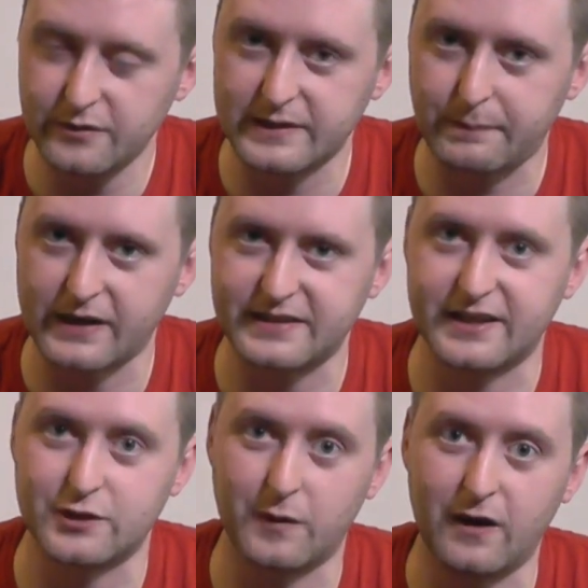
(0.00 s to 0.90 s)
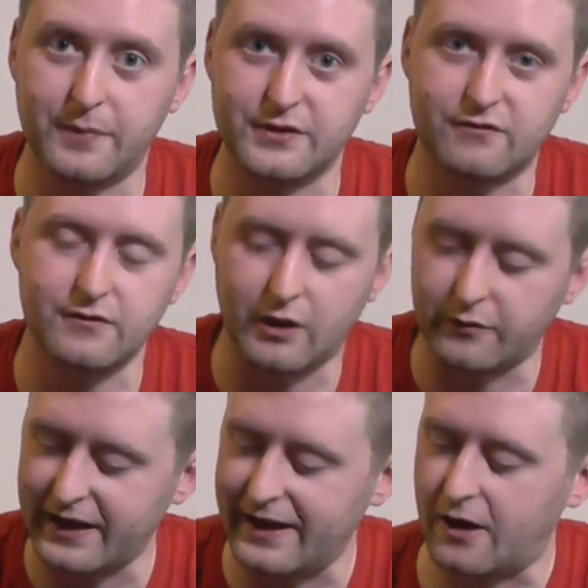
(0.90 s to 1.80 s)
is plastic as well, but the screws
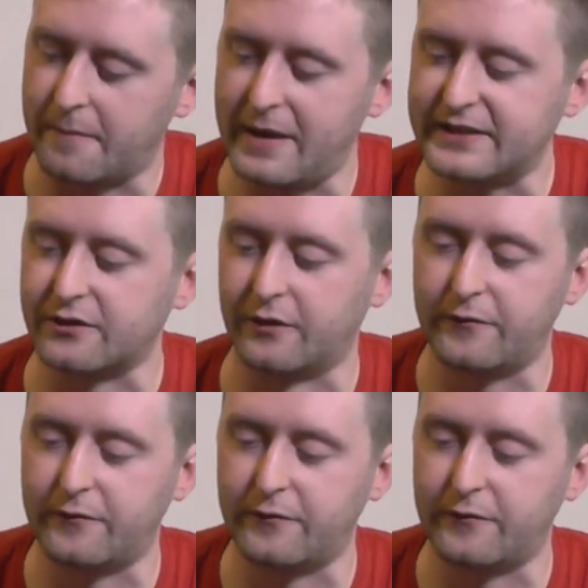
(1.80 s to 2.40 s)
holding it in are metal.